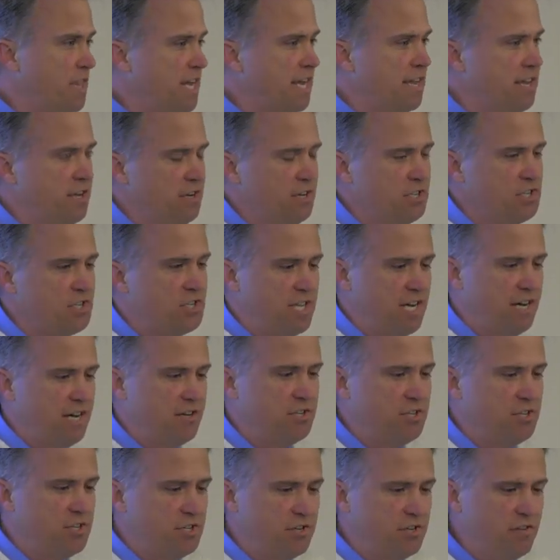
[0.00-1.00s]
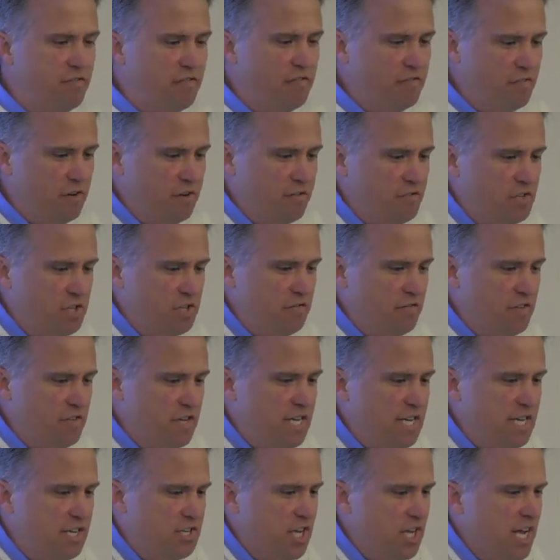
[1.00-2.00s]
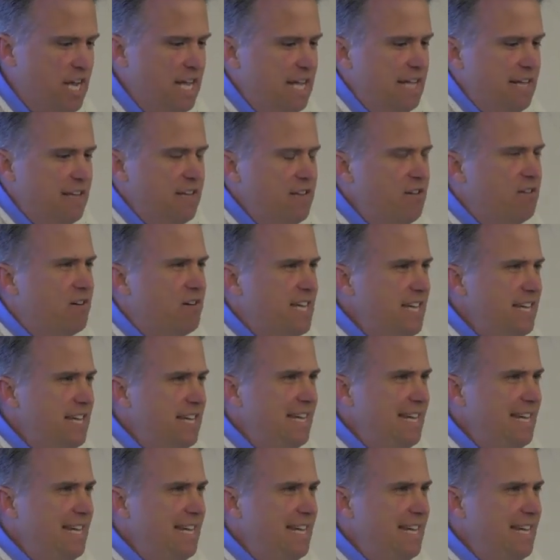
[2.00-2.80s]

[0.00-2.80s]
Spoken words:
that kills thousands of civilians? You know,